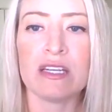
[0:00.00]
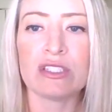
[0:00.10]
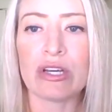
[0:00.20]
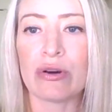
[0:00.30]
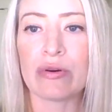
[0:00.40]

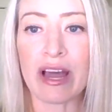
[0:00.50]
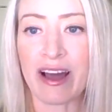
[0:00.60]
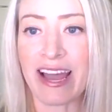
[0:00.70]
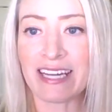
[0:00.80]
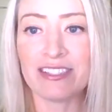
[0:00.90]
So
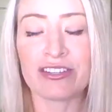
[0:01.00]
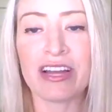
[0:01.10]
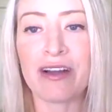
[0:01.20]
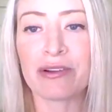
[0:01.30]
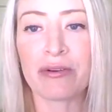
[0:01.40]
ads are
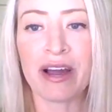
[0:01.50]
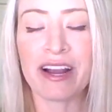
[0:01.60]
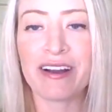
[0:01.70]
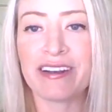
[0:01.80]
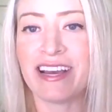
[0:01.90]
not
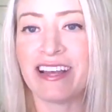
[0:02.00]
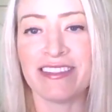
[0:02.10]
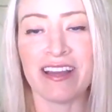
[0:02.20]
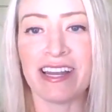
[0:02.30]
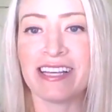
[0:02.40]
required,
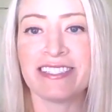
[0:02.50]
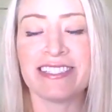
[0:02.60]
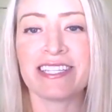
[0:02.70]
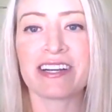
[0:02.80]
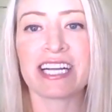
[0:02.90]
not
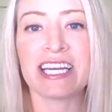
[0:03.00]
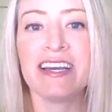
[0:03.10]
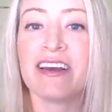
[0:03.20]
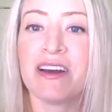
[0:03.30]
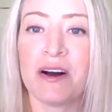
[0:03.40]
necessary.
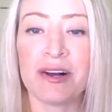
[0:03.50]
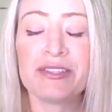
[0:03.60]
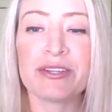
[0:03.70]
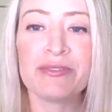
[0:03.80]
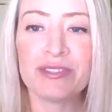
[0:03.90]

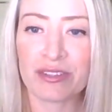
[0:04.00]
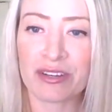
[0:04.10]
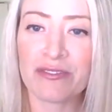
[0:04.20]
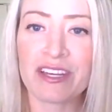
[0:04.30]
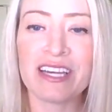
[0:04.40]
Also,
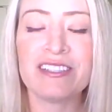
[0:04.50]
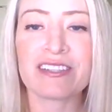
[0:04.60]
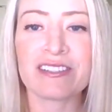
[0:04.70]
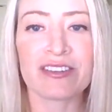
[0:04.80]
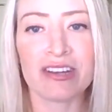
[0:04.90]

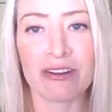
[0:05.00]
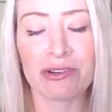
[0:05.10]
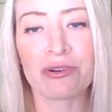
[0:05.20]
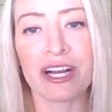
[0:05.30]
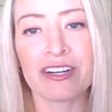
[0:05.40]
certifications are not
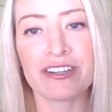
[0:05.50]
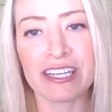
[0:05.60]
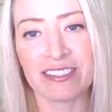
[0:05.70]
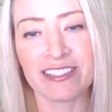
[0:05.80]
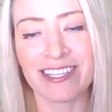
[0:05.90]
required or
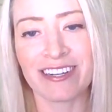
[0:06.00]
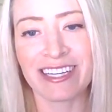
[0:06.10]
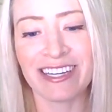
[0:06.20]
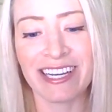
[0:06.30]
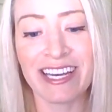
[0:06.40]

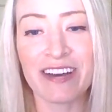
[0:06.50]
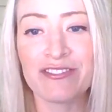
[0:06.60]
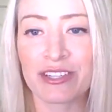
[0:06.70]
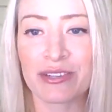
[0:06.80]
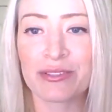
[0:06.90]
necessary. I have
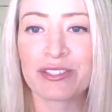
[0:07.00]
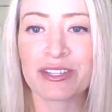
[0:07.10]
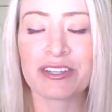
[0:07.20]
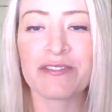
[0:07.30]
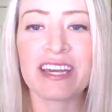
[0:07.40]
0
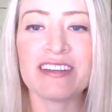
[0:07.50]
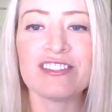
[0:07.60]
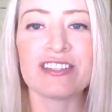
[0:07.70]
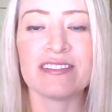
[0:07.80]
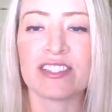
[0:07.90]

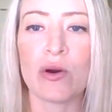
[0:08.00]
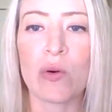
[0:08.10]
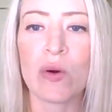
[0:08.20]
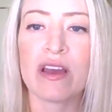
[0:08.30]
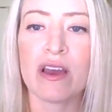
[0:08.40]
certifications.
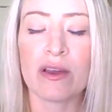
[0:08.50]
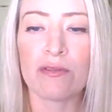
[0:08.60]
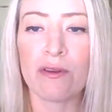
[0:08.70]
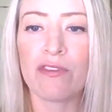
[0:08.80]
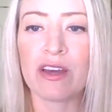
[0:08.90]
So
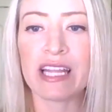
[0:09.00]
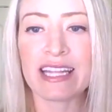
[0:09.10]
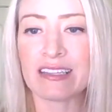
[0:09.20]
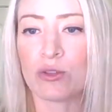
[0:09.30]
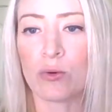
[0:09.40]
if you feel
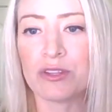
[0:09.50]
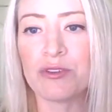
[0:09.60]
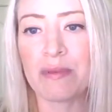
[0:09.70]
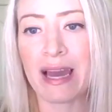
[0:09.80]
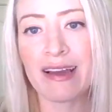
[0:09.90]
like that's holding
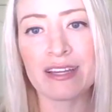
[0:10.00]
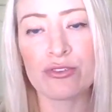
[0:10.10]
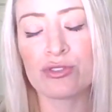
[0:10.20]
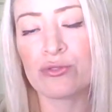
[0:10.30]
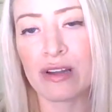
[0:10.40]
you back,
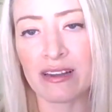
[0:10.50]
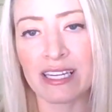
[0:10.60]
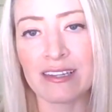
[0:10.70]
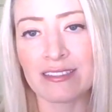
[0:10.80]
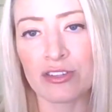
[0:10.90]
you do not
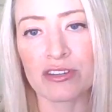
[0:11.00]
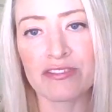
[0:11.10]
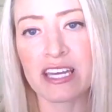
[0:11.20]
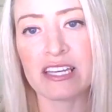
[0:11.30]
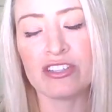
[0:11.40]
need a
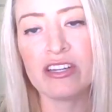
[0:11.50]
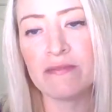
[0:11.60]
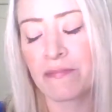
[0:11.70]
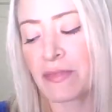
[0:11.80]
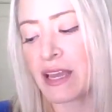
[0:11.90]

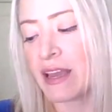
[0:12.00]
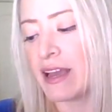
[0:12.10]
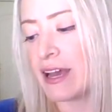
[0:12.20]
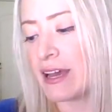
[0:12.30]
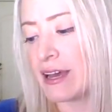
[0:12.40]
certification.
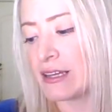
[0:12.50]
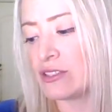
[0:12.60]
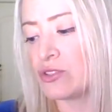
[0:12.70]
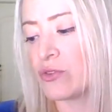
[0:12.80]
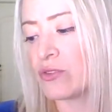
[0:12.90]

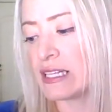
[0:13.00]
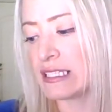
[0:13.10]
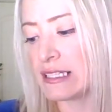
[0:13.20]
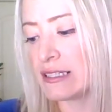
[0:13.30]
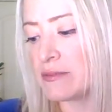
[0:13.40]
So
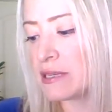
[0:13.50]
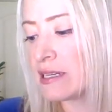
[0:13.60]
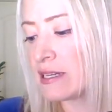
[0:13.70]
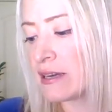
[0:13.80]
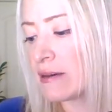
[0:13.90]
that's a little
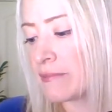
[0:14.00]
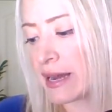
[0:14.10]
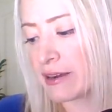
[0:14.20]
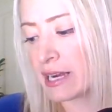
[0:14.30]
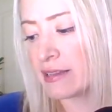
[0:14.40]
bit
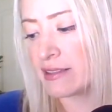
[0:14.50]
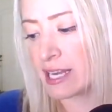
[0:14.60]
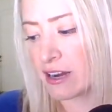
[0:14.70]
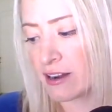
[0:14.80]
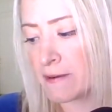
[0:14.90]
background
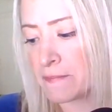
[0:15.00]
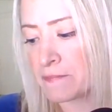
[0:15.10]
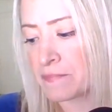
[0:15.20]
there.